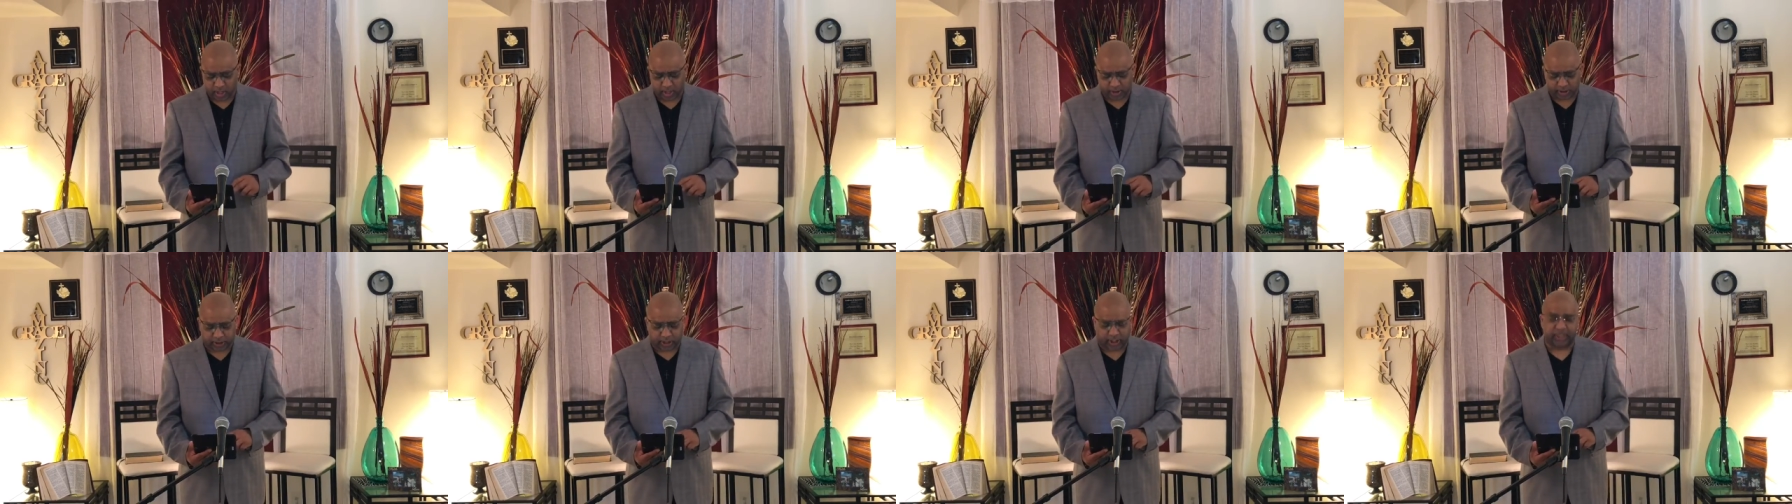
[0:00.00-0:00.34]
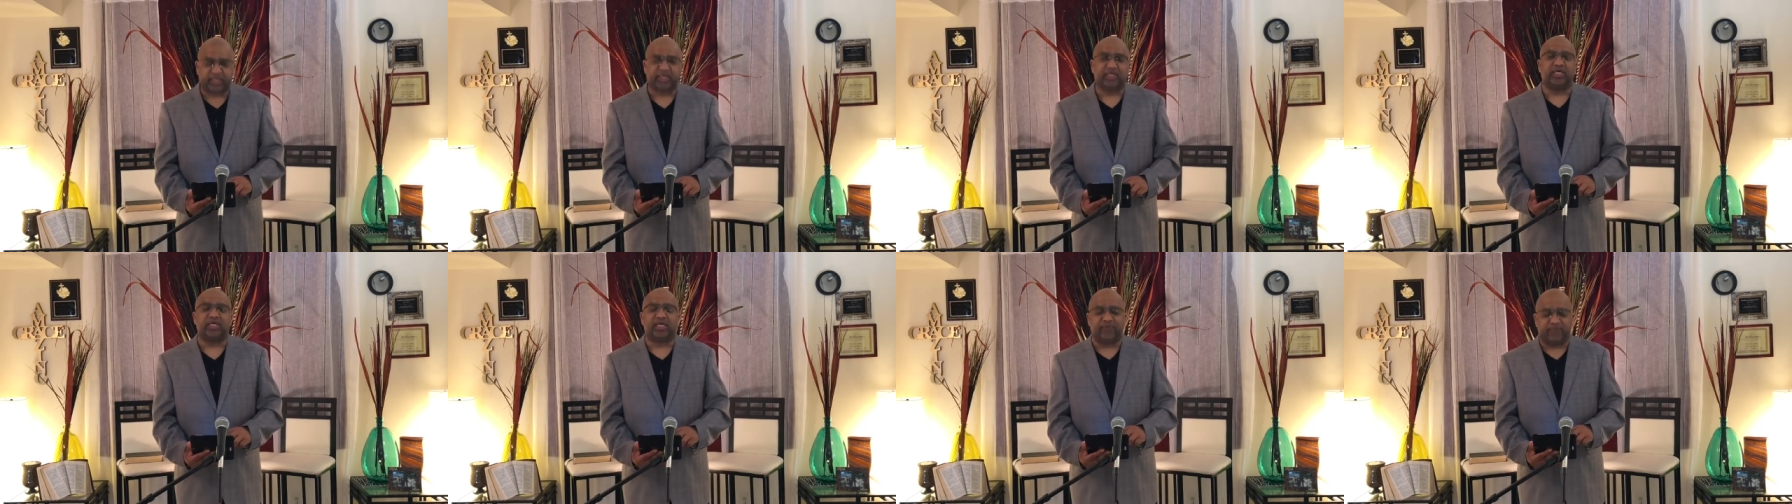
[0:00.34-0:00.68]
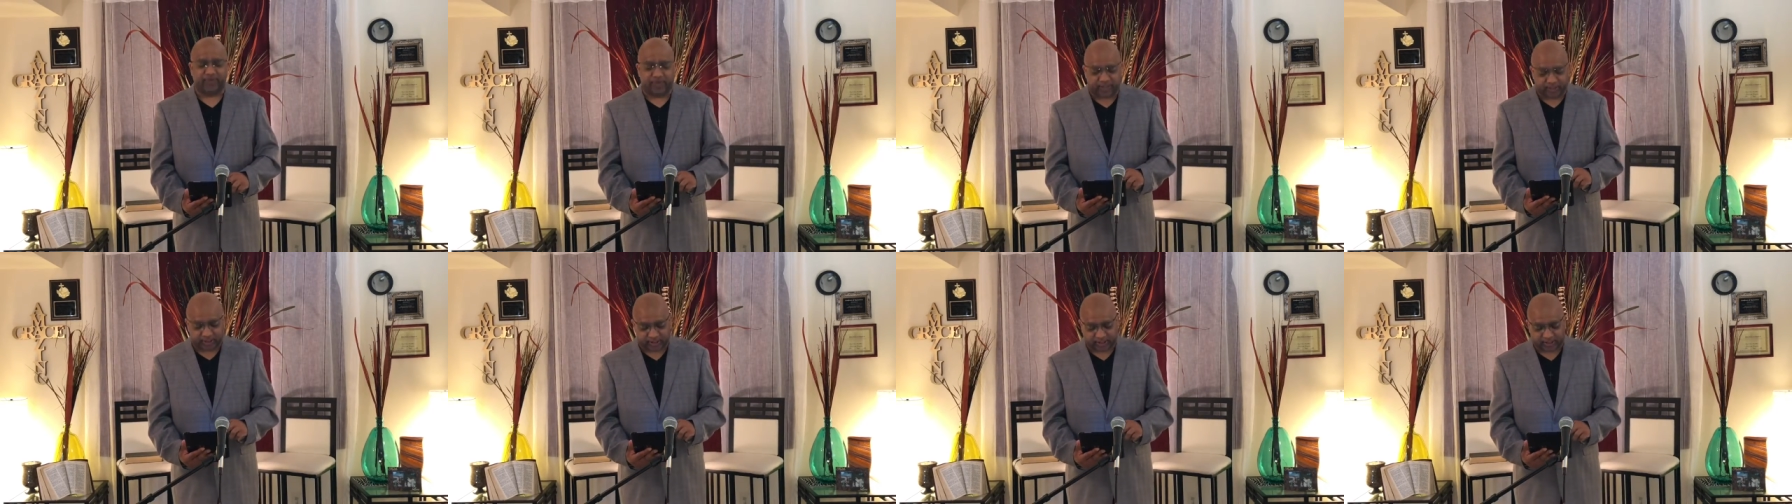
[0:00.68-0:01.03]
to
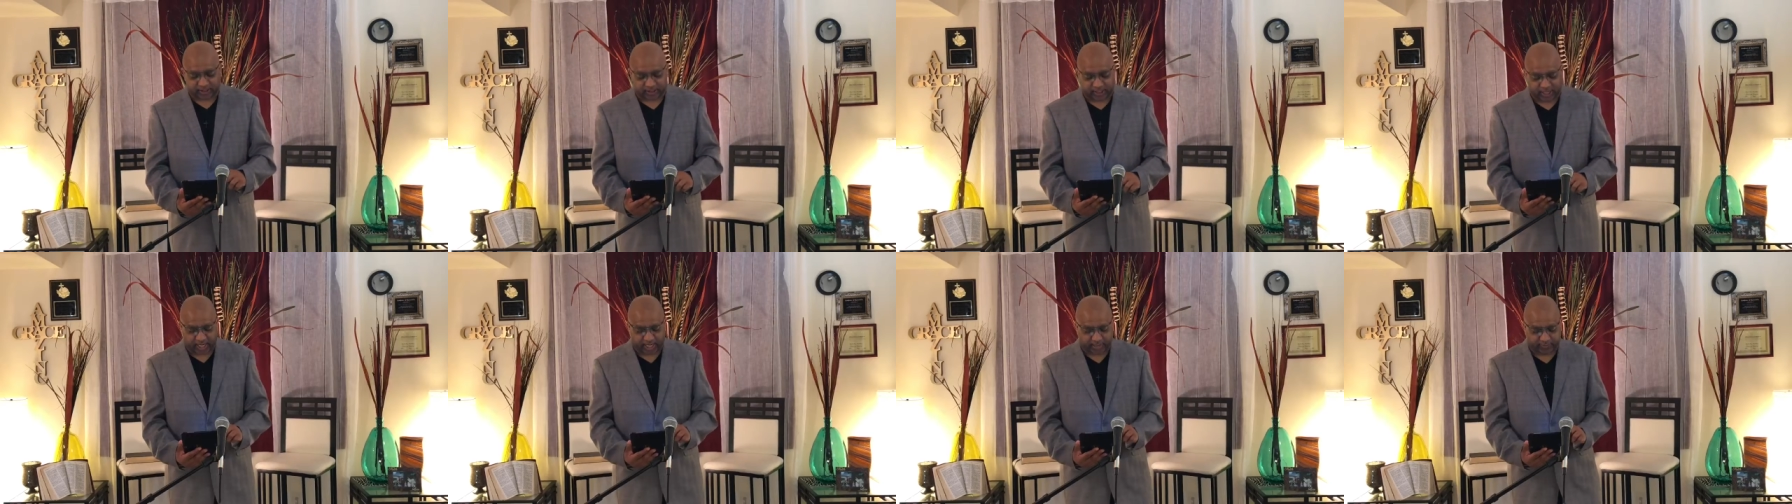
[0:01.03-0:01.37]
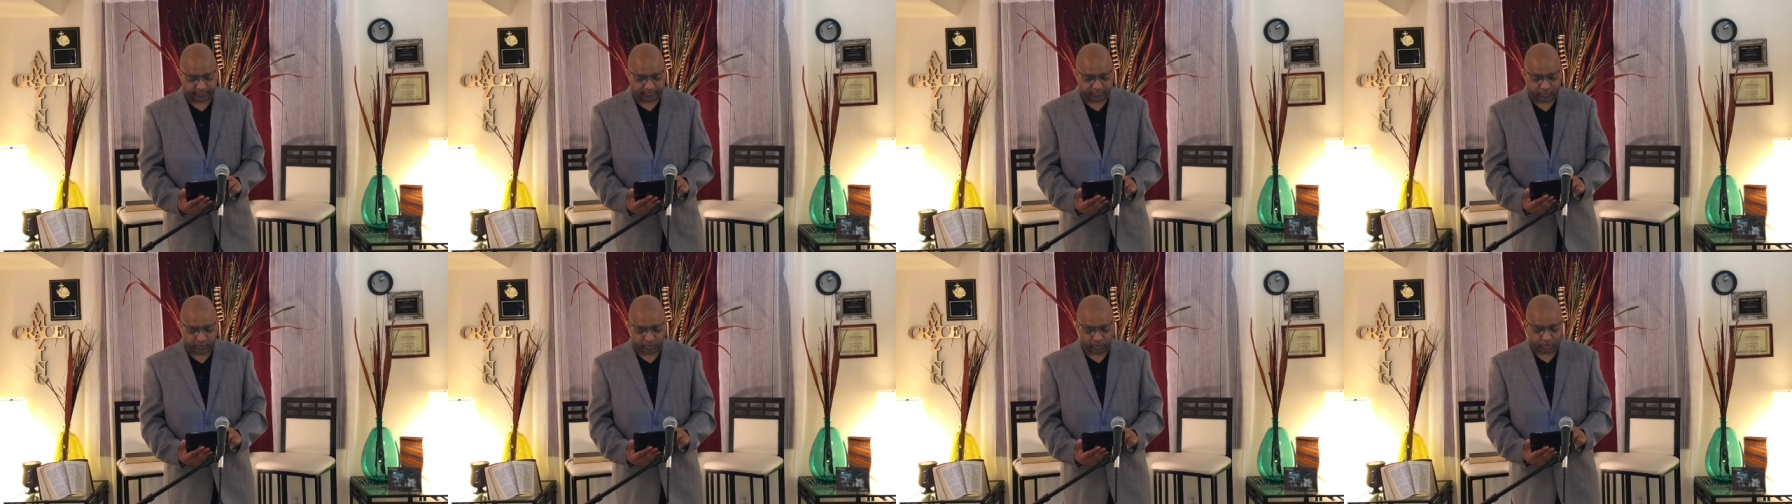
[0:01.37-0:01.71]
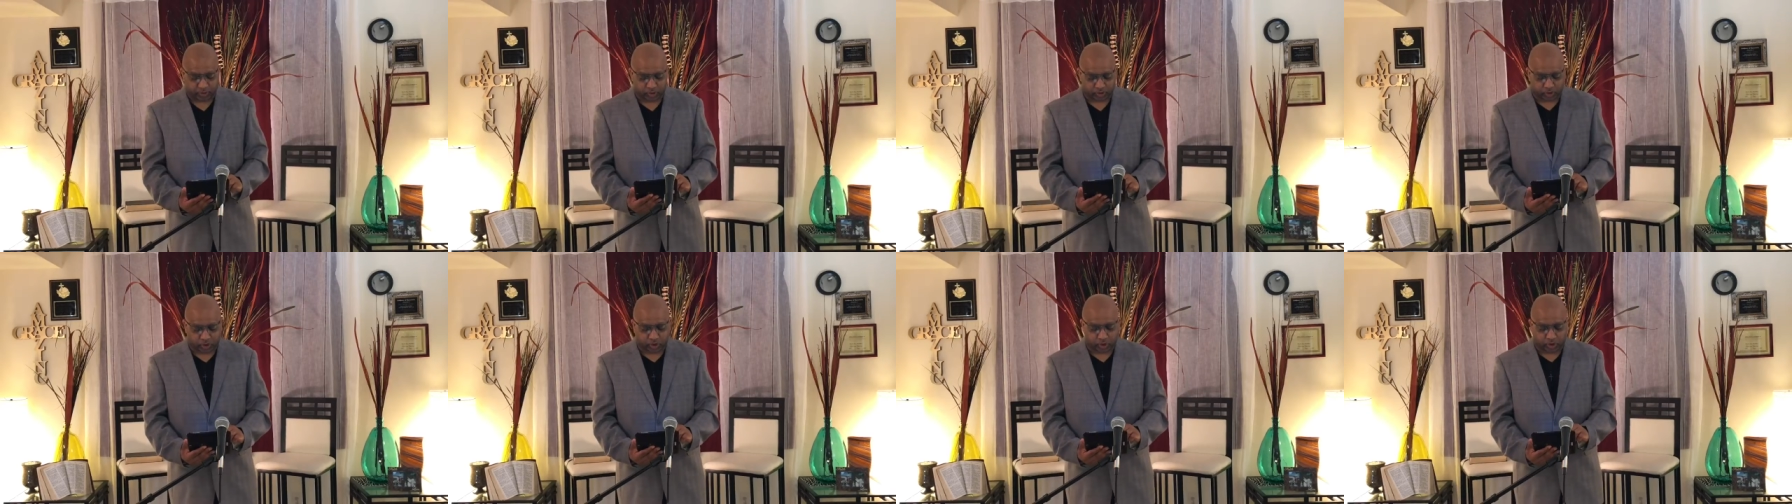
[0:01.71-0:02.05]
even ascend
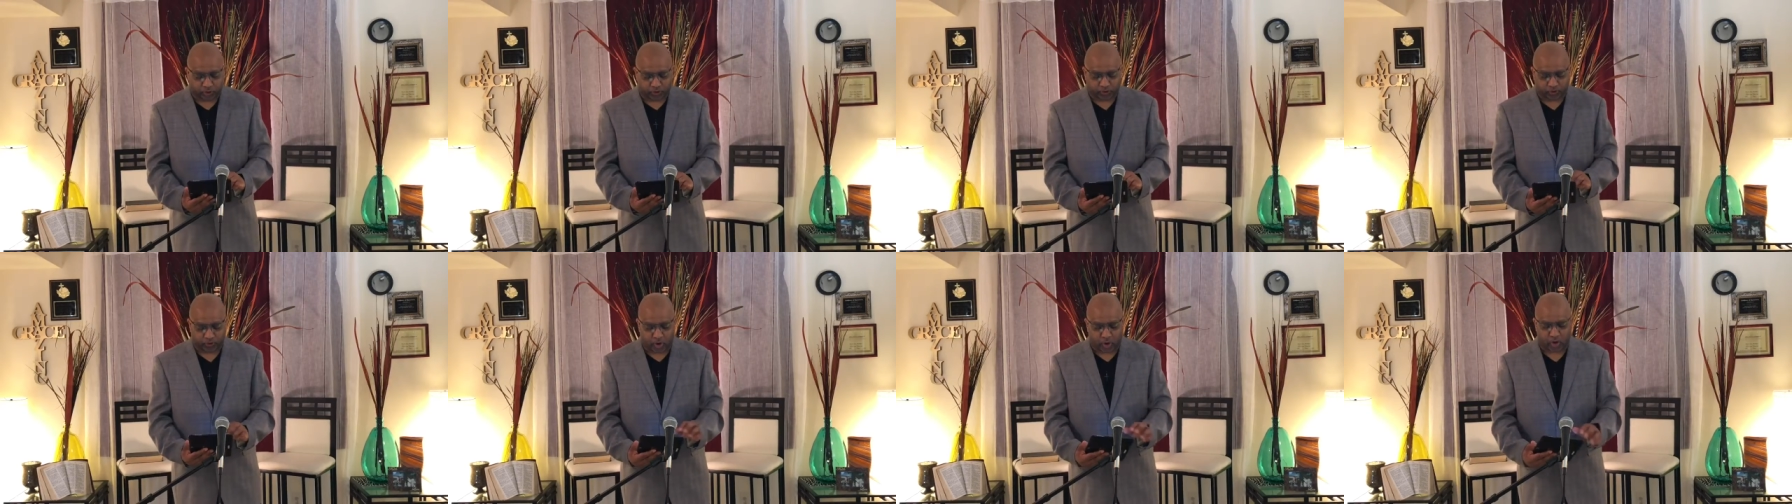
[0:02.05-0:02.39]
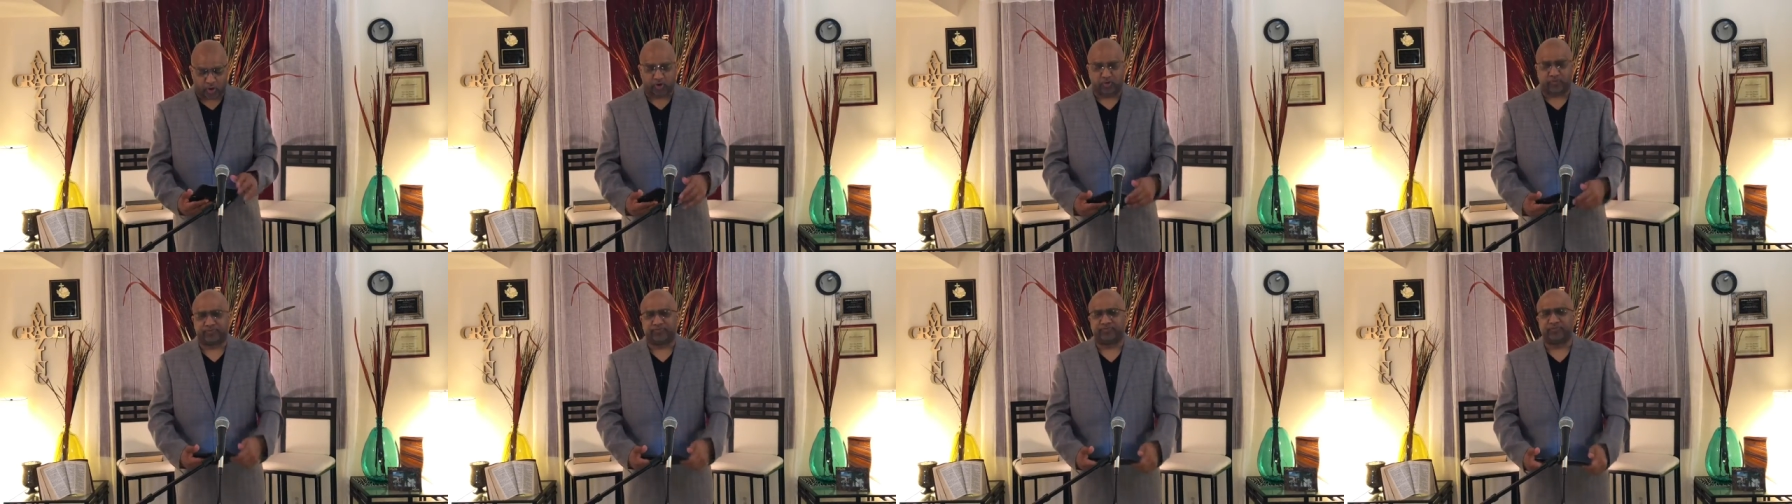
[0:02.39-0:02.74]
to the throne.